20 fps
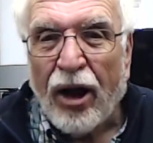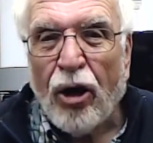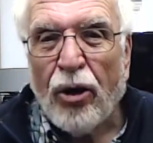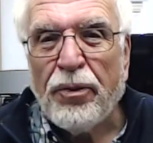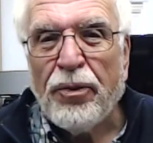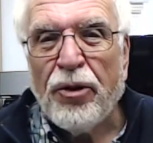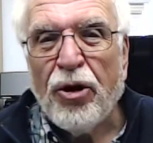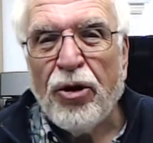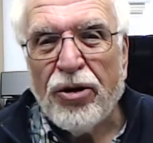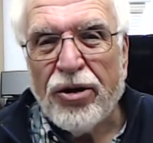
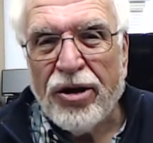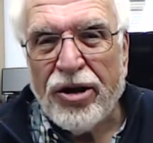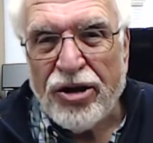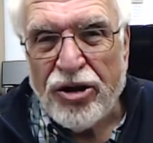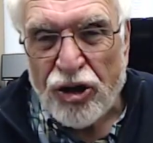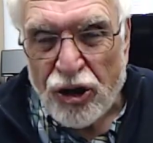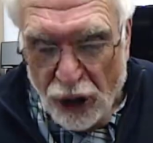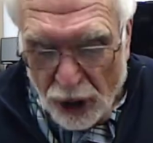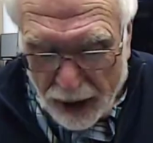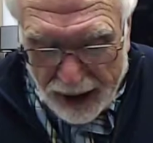hope you are
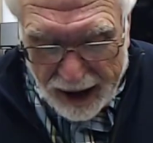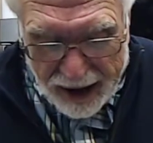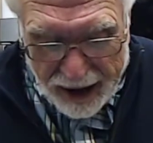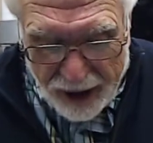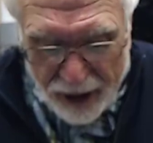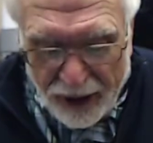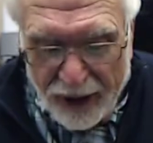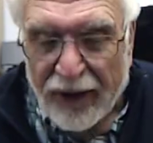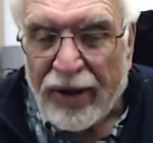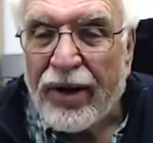enjoying
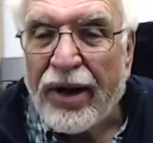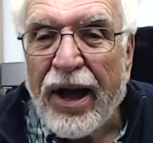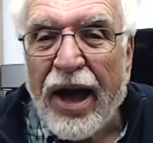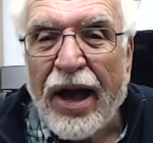your